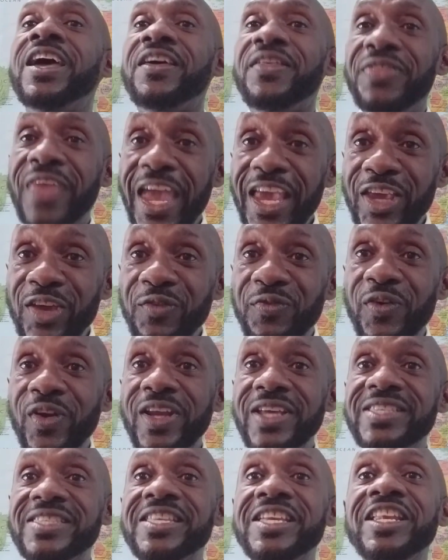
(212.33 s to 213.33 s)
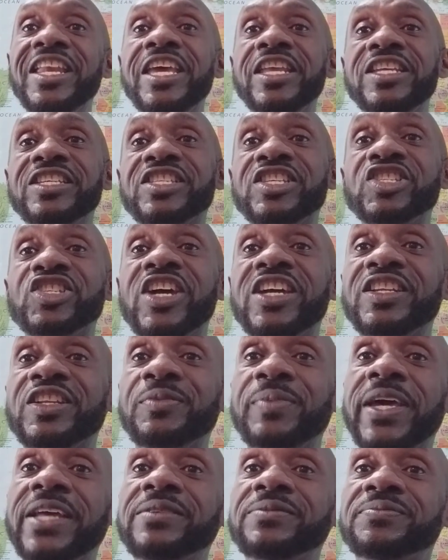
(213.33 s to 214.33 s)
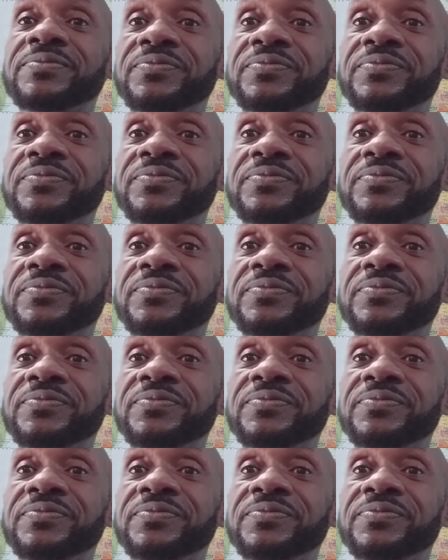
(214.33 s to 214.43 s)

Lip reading: Thank you for listening, ladies and gentlemen.